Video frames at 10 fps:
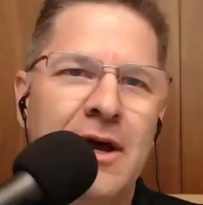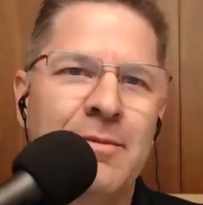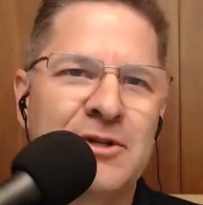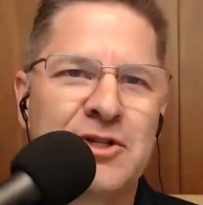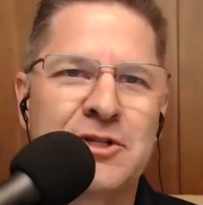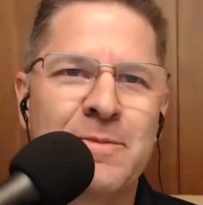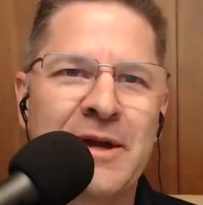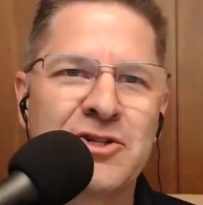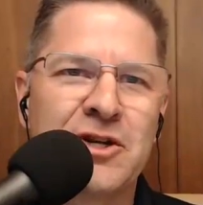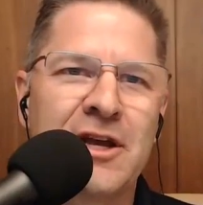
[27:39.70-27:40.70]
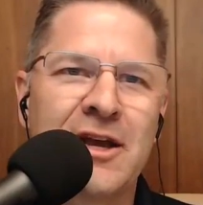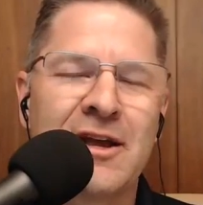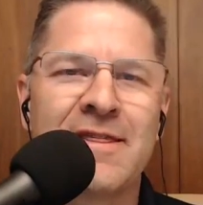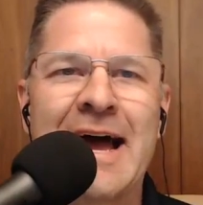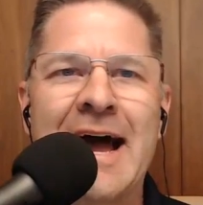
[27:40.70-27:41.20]
was just mentioning
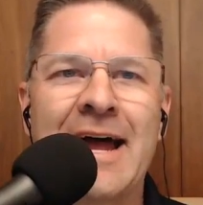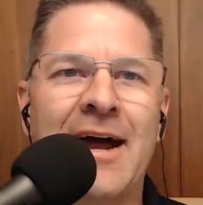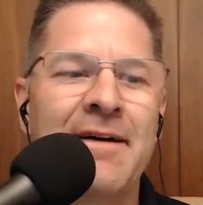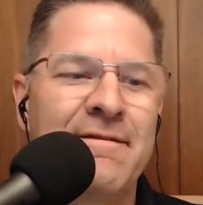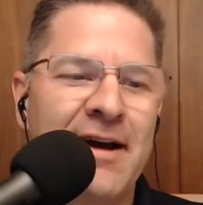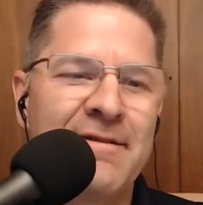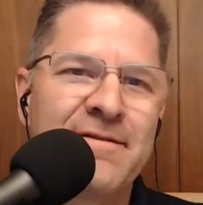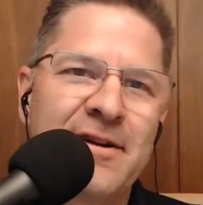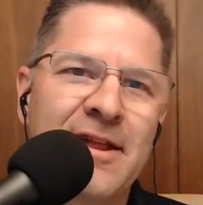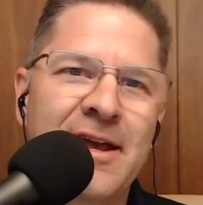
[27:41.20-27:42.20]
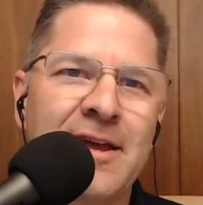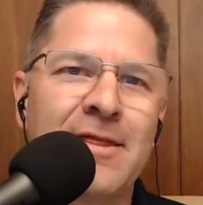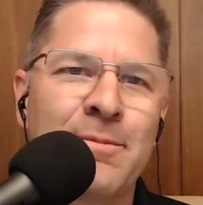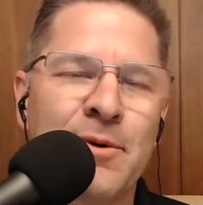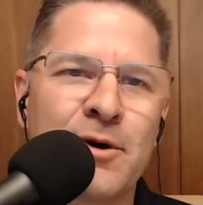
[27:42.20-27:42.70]
that I I felt like in the
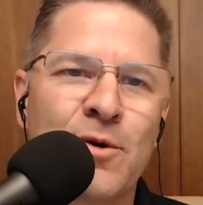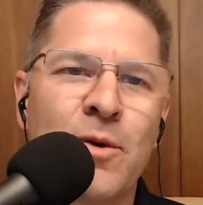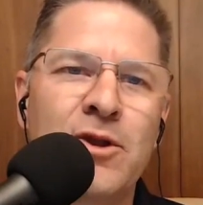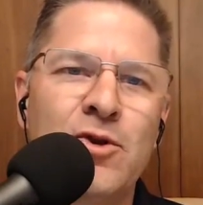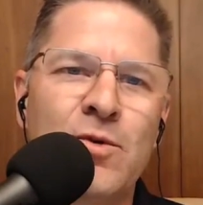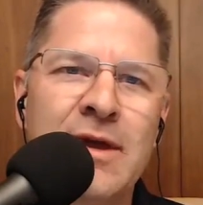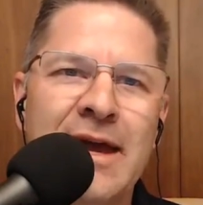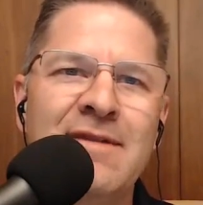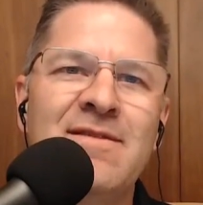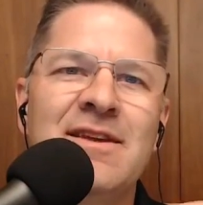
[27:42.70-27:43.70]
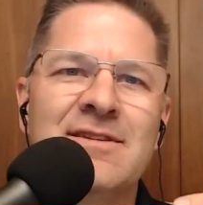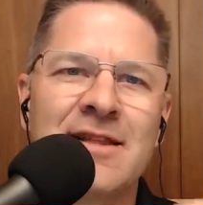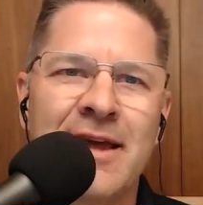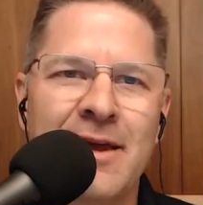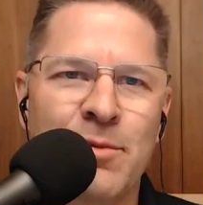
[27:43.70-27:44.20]
book when you gave these
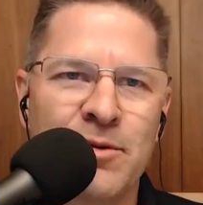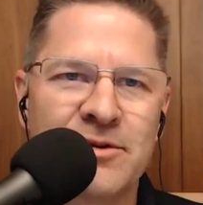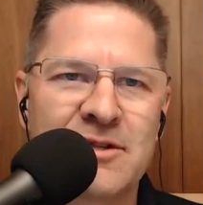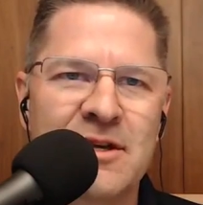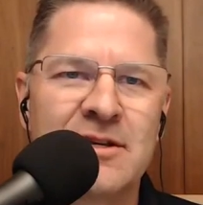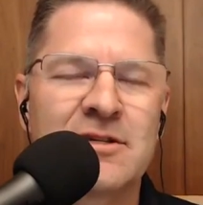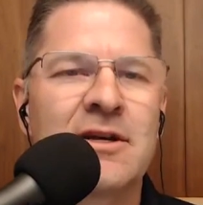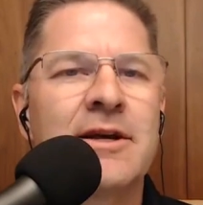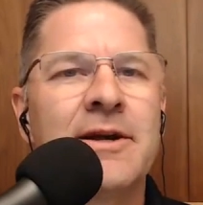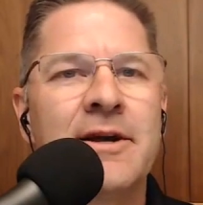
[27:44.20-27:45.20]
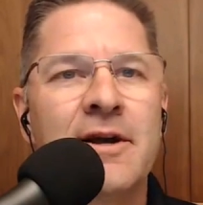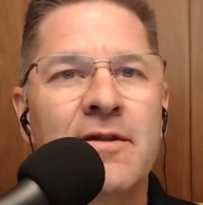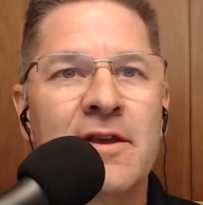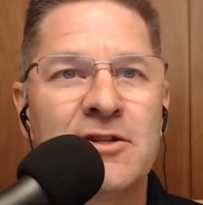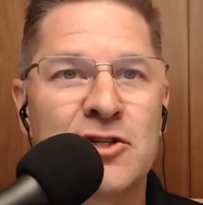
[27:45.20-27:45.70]
labels these
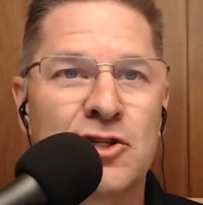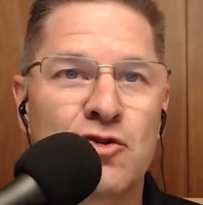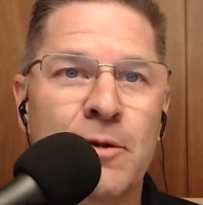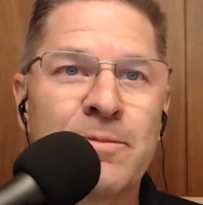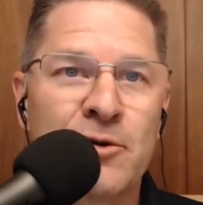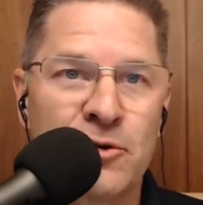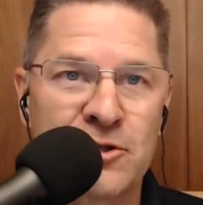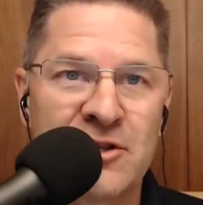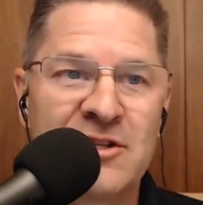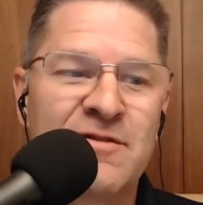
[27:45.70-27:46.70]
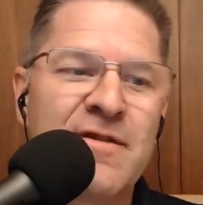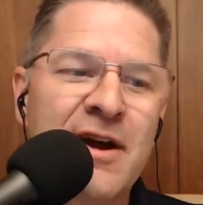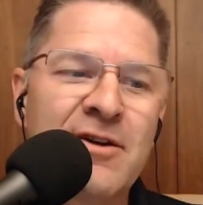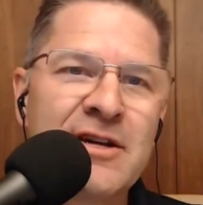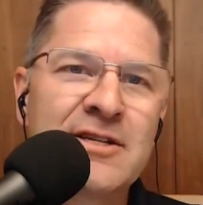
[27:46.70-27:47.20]
these descriptors these
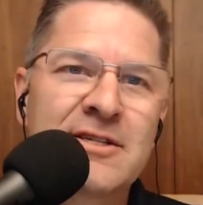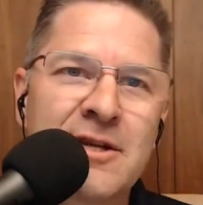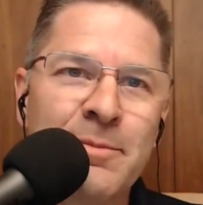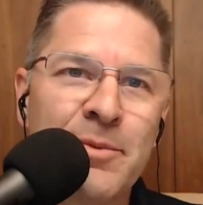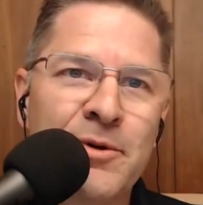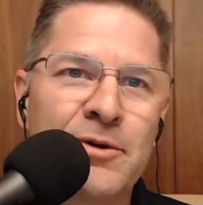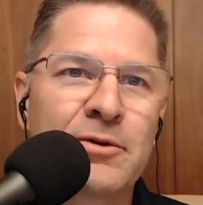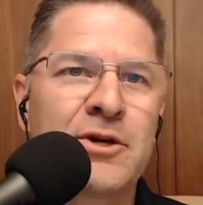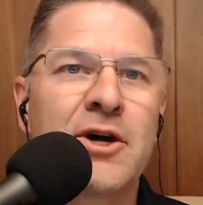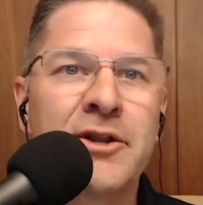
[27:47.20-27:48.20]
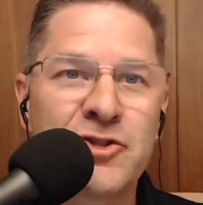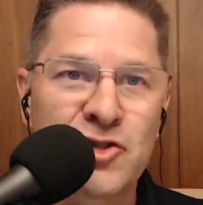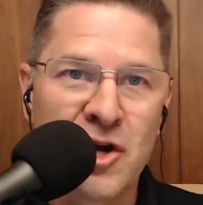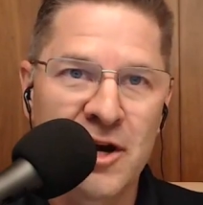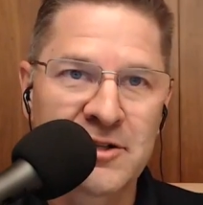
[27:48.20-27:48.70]
very simple
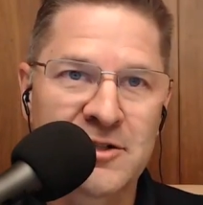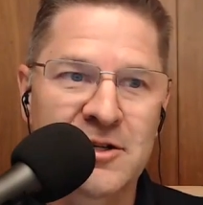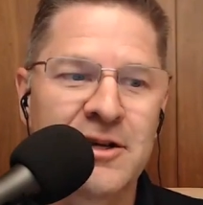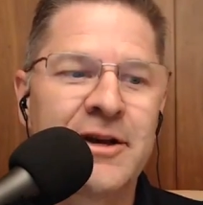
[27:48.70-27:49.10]
constructs